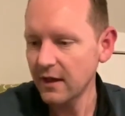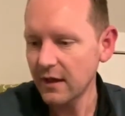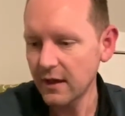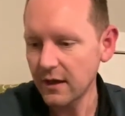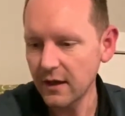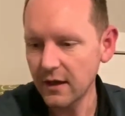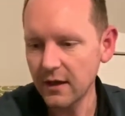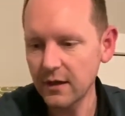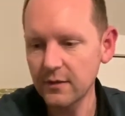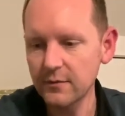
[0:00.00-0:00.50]

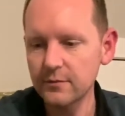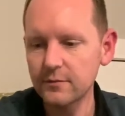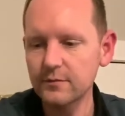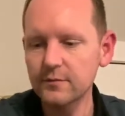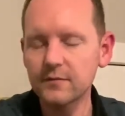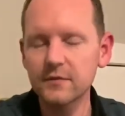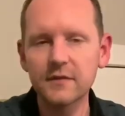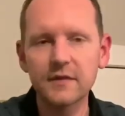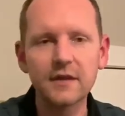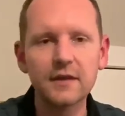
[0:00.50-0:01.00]
Um,
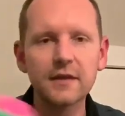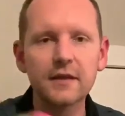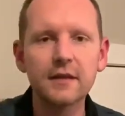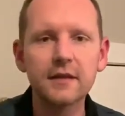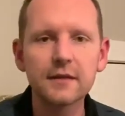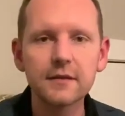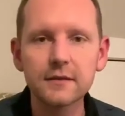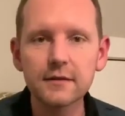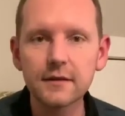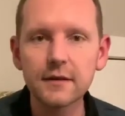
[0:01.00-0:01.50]

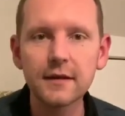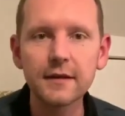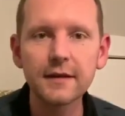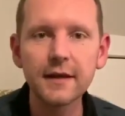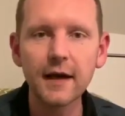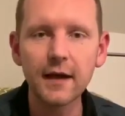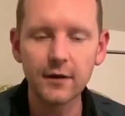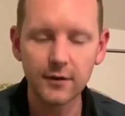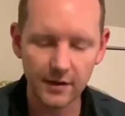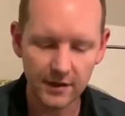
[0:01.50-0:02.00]

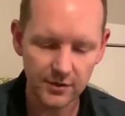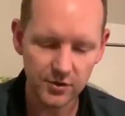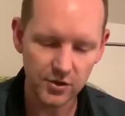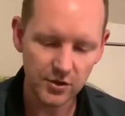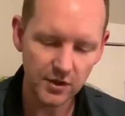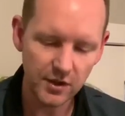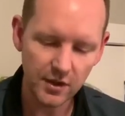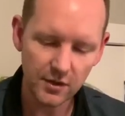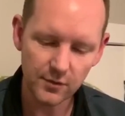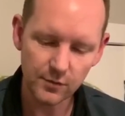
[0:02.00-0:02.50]
now, as you
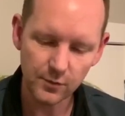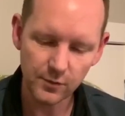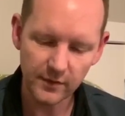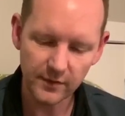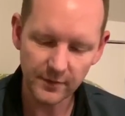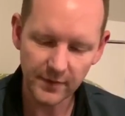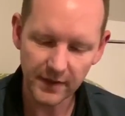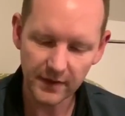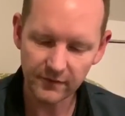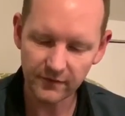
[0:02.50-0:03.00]
know, we're
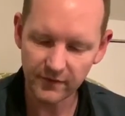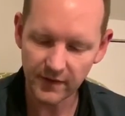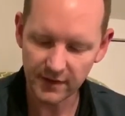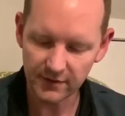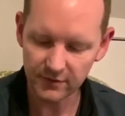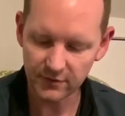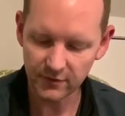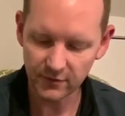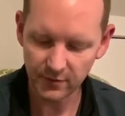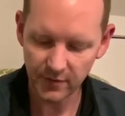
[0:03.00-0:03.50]
big
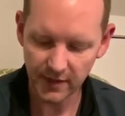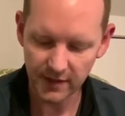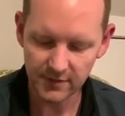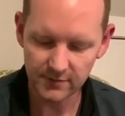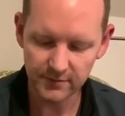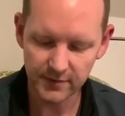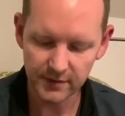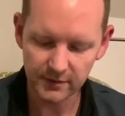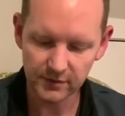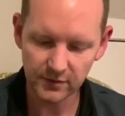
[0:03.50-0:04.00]
fans of buying
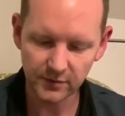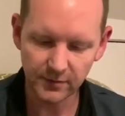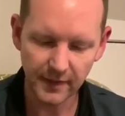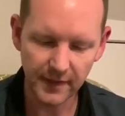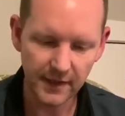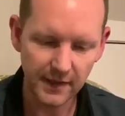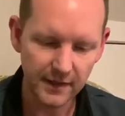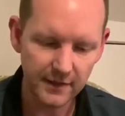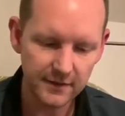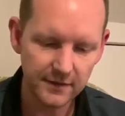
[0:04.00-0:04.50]

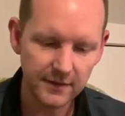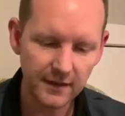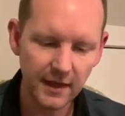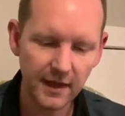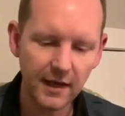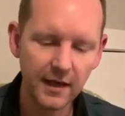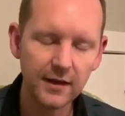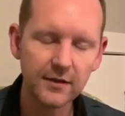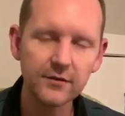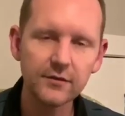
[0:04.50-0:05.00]
Build-A-Bears
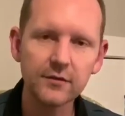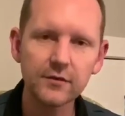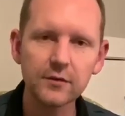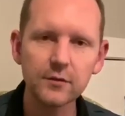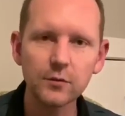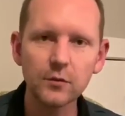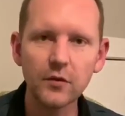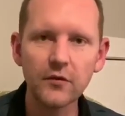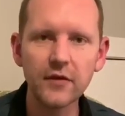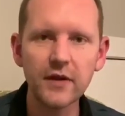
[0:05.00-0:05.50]
and
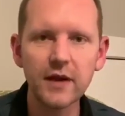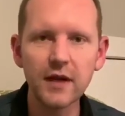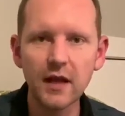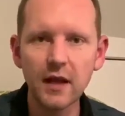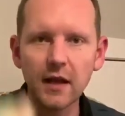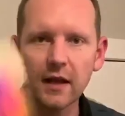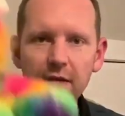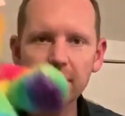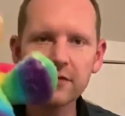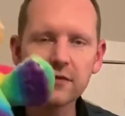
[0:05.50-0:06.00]
we're in
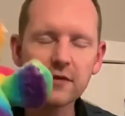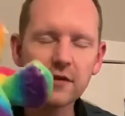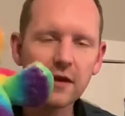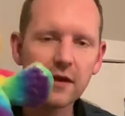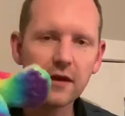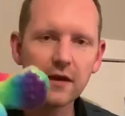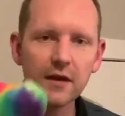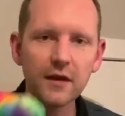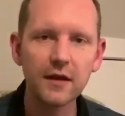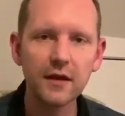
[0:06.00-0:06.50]

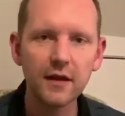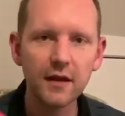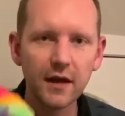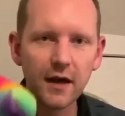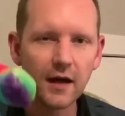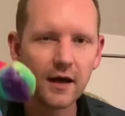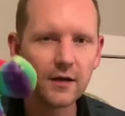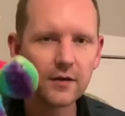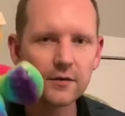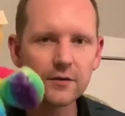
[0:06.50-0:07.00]
Atlanta
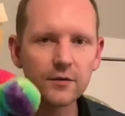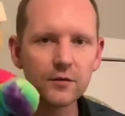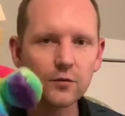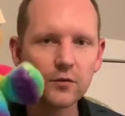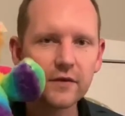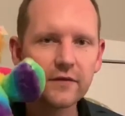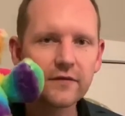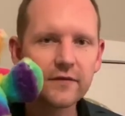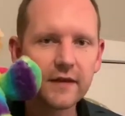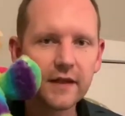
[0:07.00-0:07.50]
and
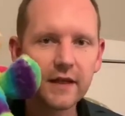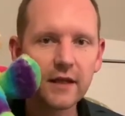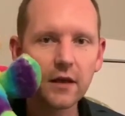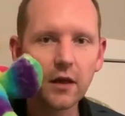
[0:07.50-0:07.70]
we've seen